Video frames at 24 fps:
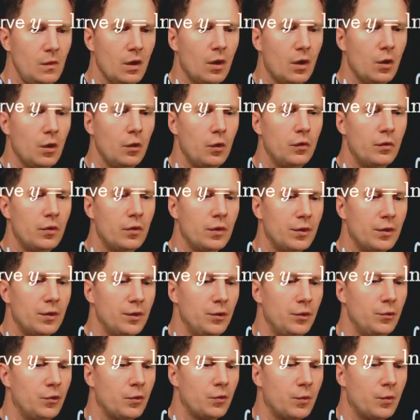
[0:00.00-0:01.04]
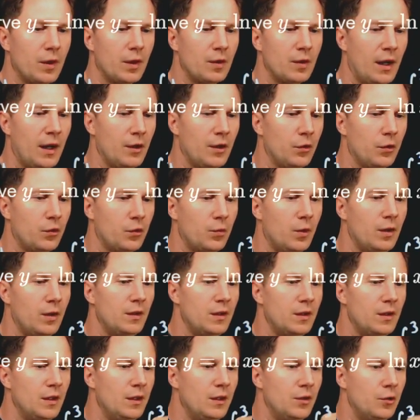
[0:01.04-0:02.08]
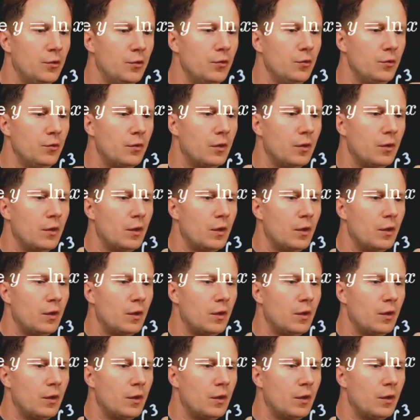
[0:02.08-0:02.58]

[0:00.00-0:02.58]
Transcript: over u squared minus 1 du.